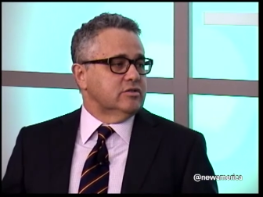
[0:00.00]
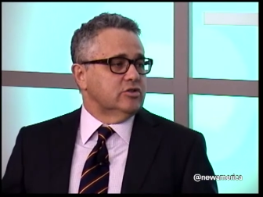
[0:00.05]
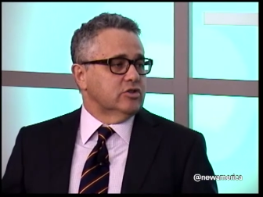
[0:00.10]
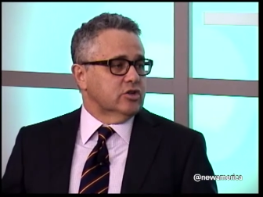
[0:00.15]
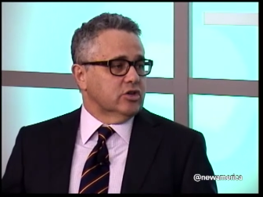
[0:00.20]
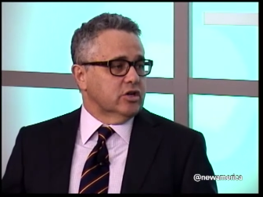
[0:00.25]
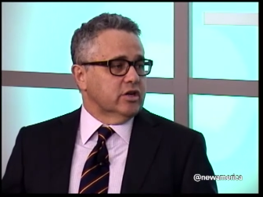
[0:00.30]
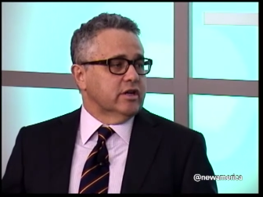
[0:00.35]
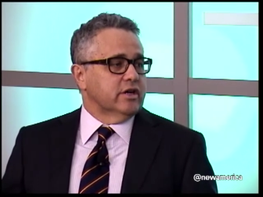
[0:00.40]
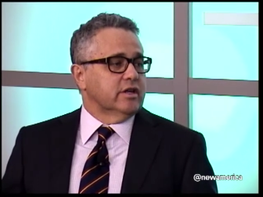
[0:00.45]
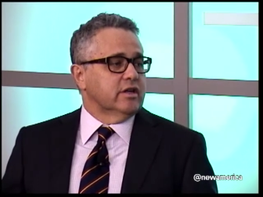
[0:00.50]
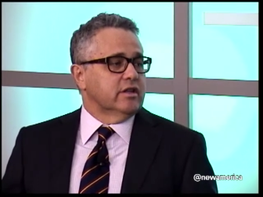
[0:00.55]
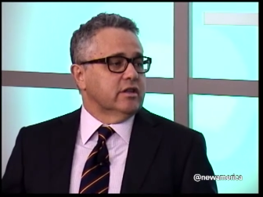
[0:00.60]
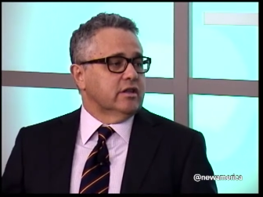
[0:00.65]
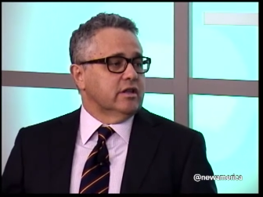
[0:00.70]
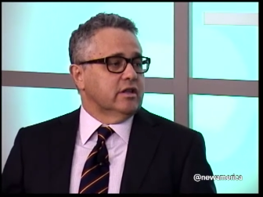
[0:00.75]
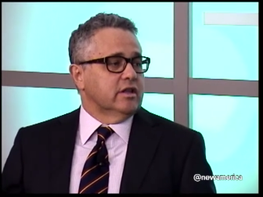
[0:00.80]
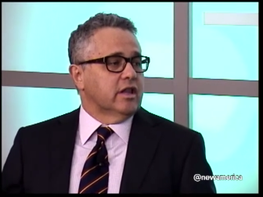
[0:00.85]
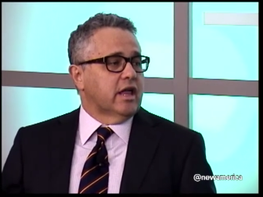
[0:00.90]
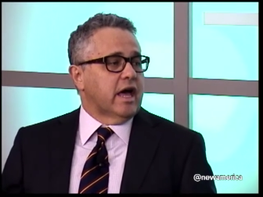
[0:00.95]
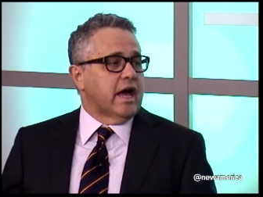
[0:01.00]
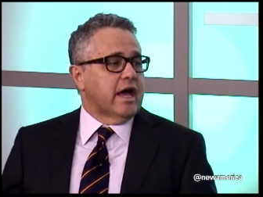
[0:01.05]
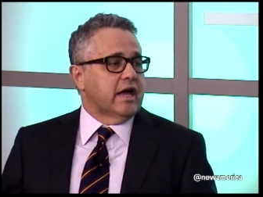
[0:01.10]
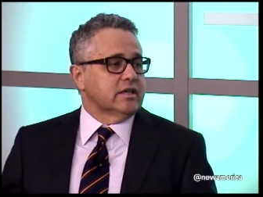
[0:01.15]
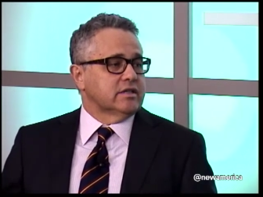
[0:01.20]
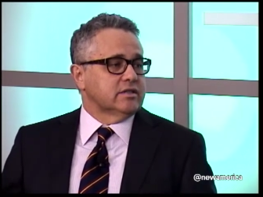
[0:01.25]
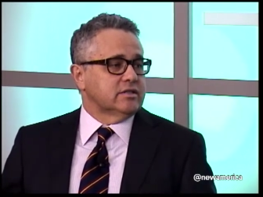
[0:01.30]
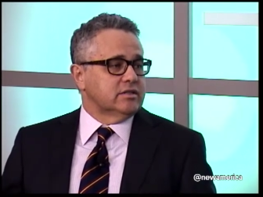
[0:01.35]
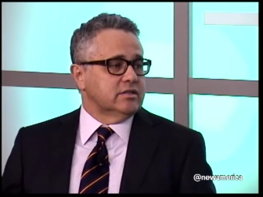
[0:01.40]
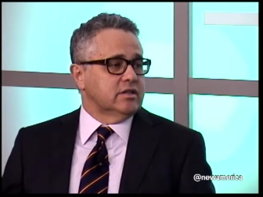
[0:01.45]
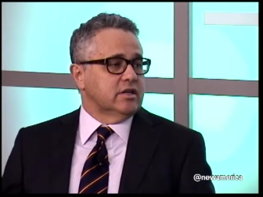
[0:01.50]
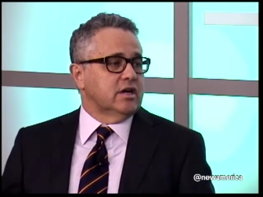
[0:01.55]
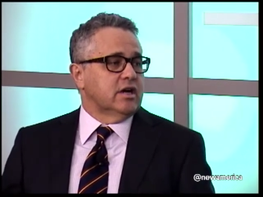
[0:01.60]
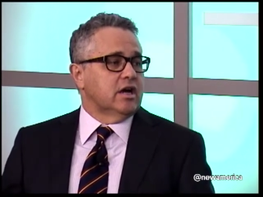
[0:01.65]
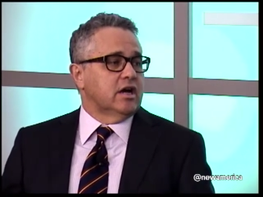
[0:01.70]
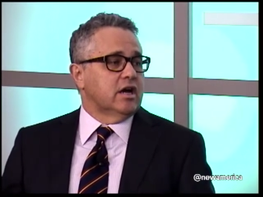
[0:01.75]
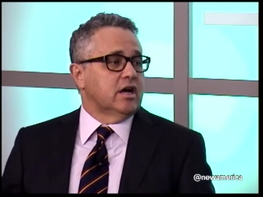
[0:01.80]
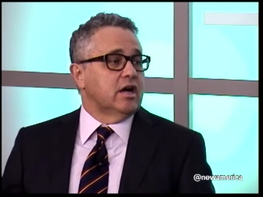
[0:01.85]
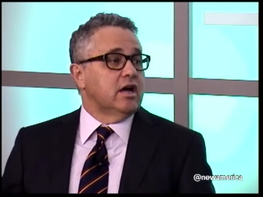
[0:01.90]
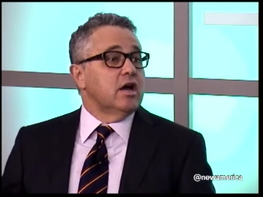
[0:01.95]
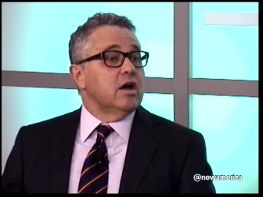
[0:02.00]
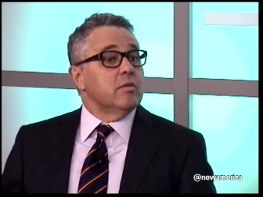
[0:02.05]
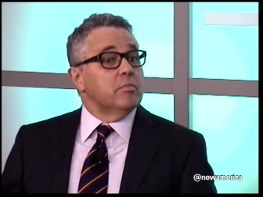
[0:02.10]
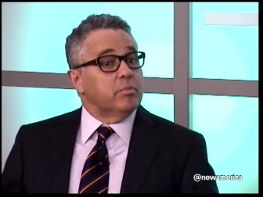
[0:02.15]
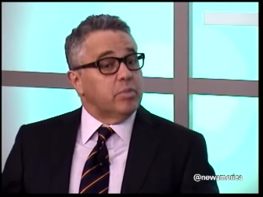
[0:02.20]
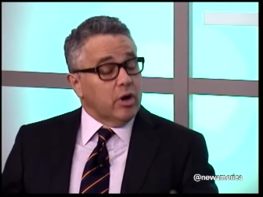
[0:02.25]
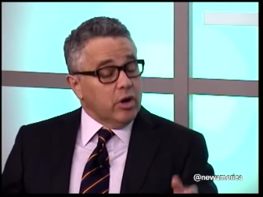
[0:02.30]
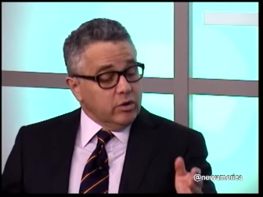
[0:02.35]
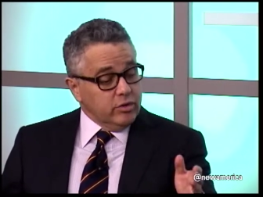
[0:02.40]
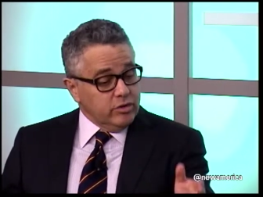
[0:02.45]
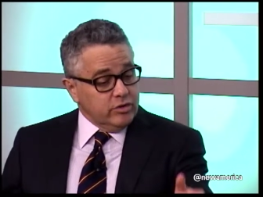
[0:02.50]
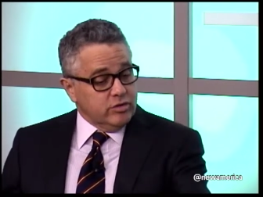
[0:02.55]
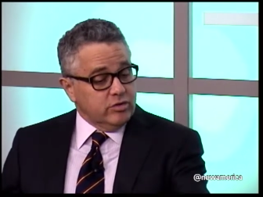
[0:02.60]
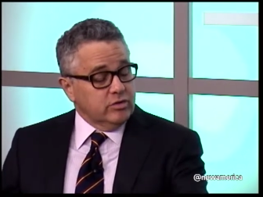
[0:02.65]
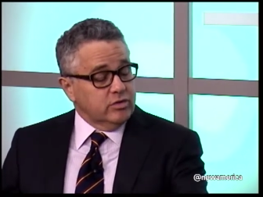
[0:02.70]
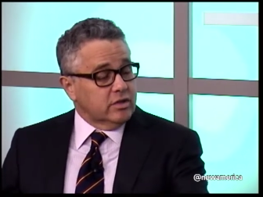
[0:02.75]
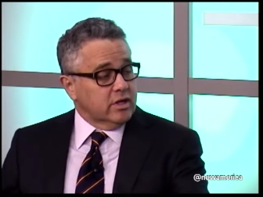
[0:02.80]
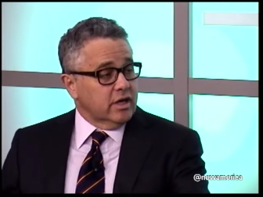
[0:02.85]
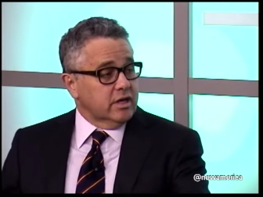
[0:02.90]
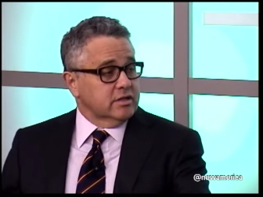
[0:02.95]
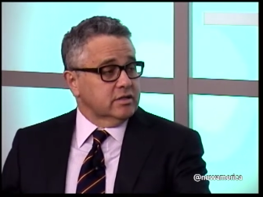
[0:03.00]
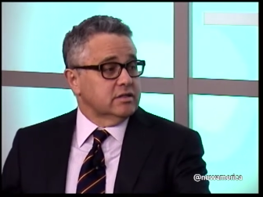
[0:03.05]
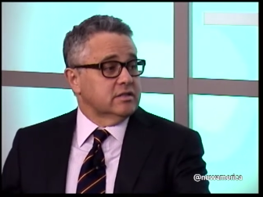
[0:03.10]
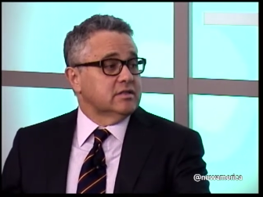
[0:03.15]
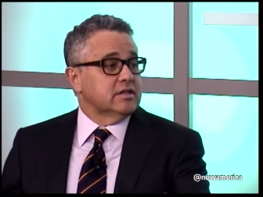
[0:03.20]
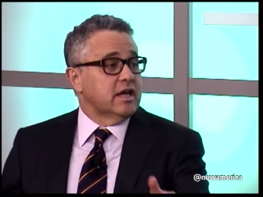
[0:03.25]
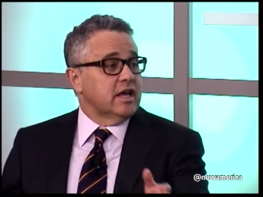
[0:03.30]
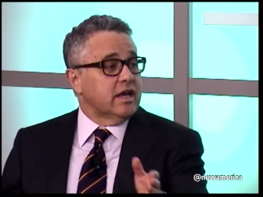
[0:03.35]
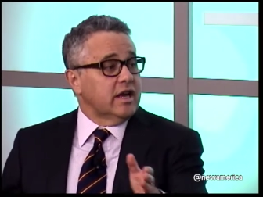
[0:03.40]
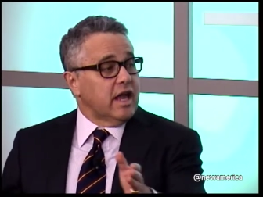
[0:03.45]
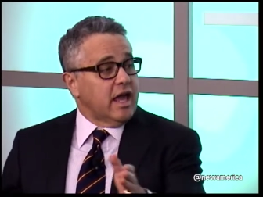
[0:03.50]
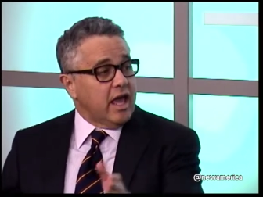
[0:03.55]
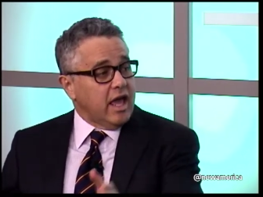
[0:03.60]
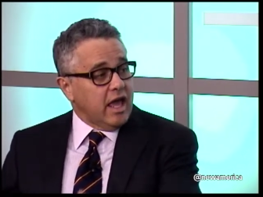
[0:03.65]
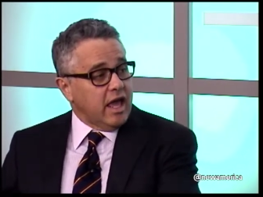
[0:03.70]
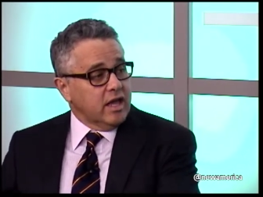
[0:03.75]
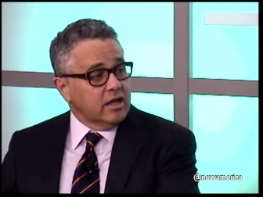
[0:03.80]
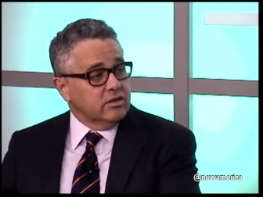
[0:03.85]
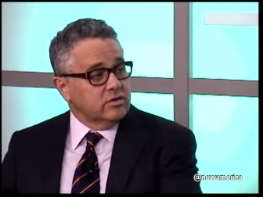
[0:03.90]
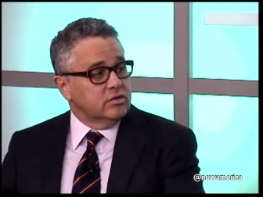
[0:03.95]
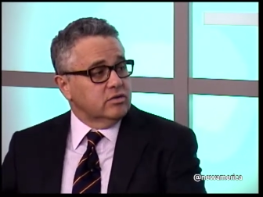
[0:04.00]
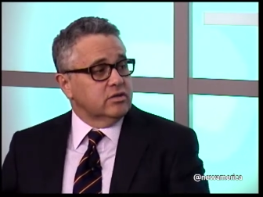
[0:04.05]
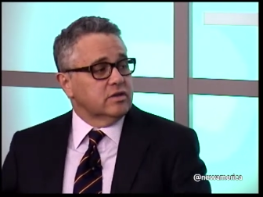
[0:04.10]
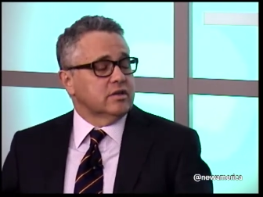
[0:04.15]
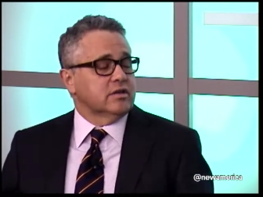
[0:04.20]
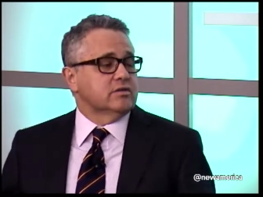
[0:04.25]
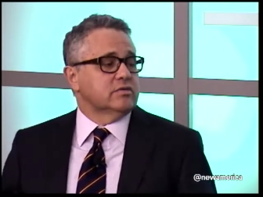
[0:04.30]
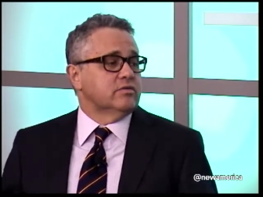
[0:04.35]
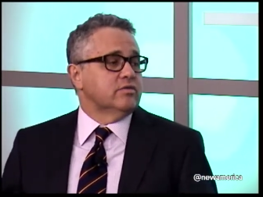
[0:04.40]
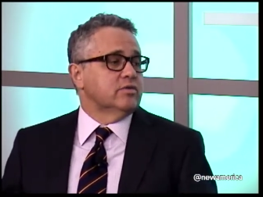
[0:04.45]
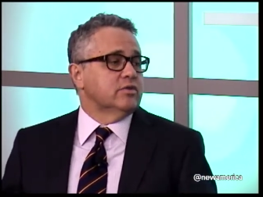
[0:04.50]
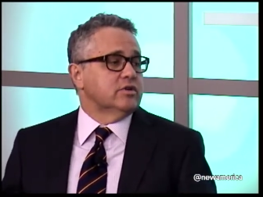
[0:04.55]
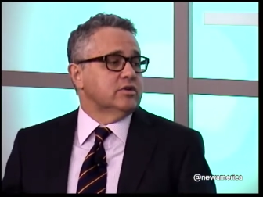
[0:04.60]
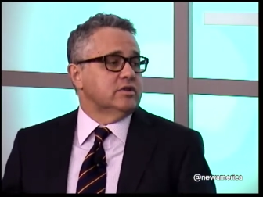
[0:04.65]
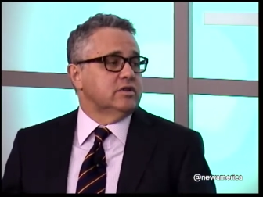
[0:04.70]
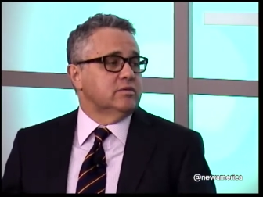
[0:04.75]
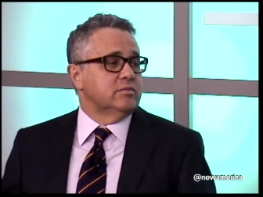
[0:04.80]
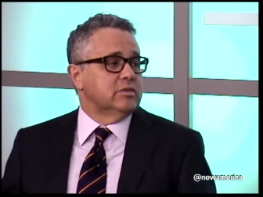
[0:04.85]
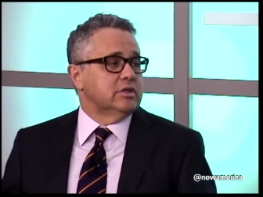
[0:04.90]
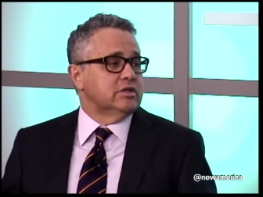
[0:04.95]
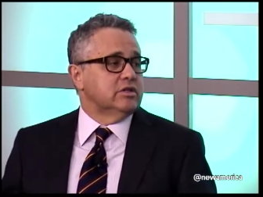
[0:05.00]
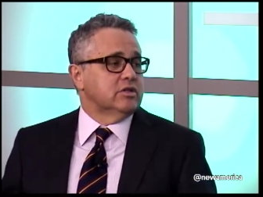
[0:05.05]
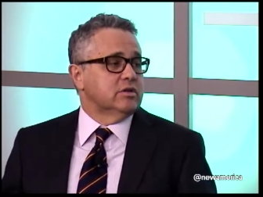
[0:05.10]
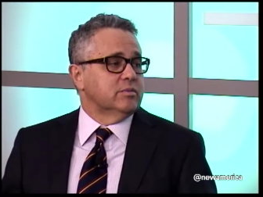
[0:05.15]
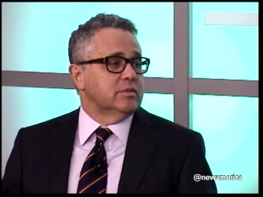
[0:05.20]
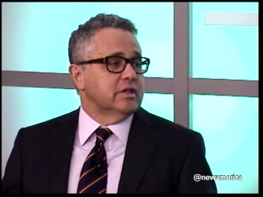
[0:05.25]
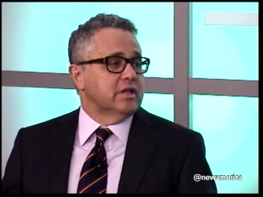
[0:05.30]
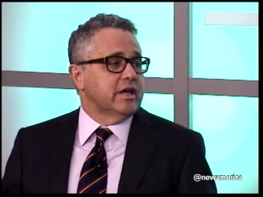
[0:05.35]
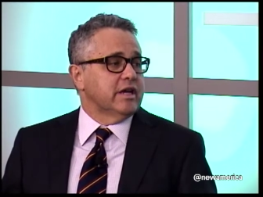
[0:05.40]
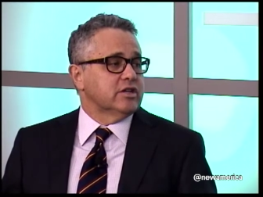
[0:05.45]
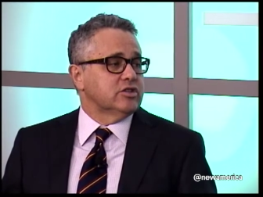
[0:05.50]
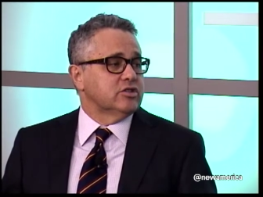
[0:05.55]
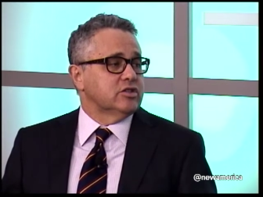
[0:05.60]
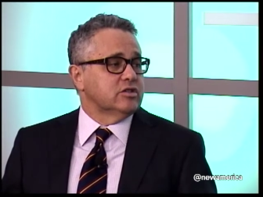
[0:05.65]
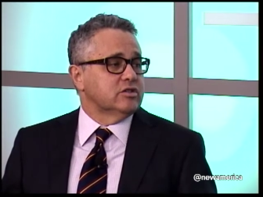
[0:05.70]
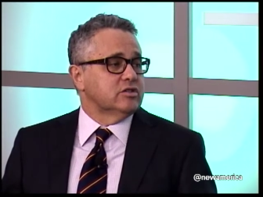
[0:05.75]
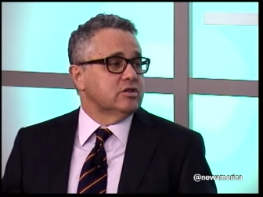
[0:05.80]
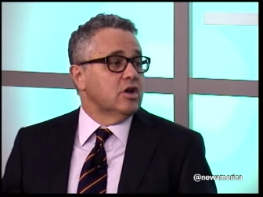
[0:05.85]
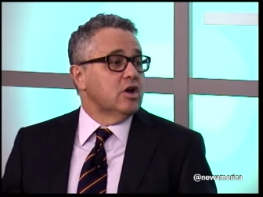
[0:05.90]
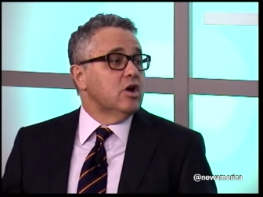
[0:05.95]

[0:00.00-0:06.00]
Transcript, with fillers: during the last, both 2010 and 2014 midterm elections,